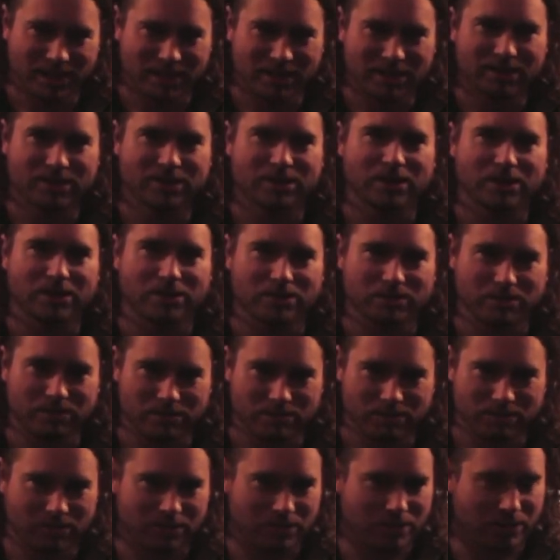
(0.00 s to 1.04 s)
so,
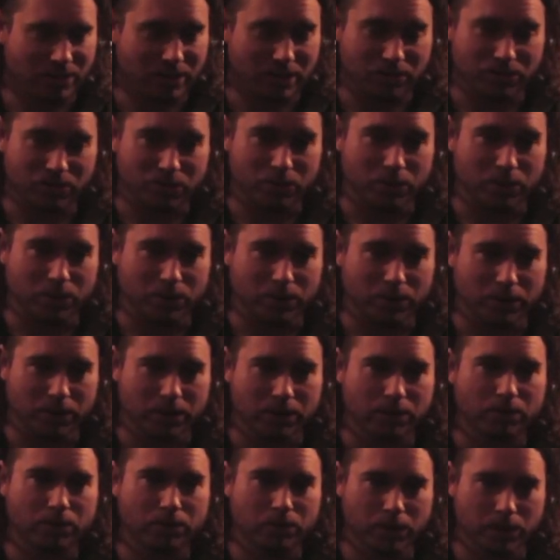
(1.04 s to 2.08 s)
so that was really,
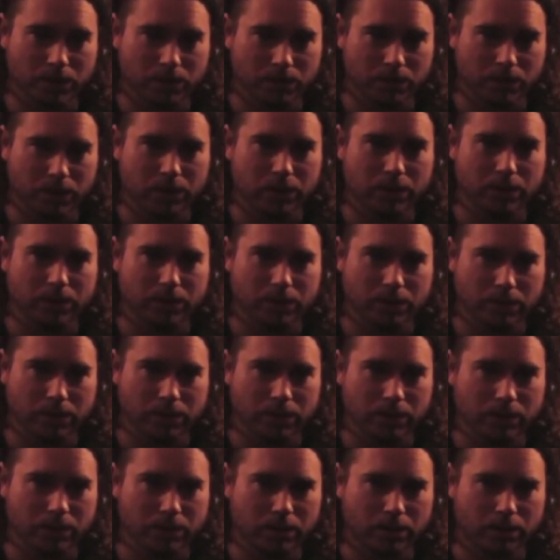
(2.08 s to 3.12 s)
really, really good.
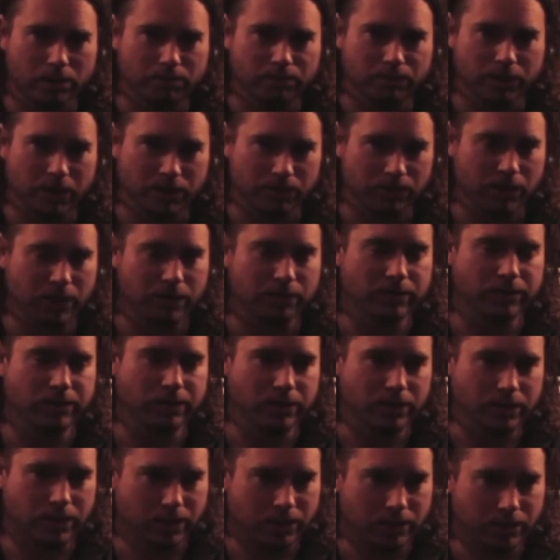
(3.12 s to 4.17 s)
Um, yeah, five years
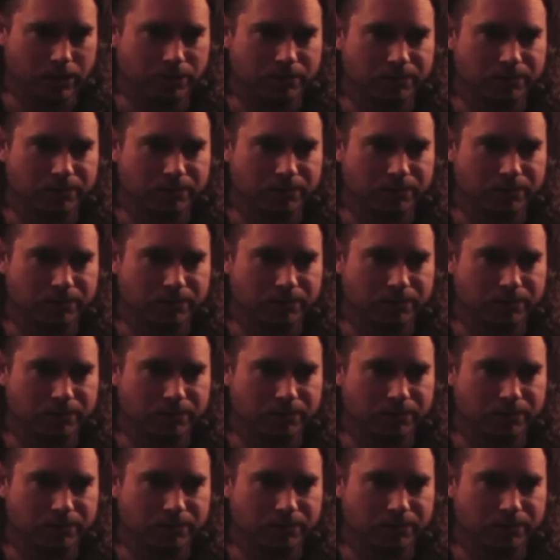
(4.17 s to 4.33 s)
ago.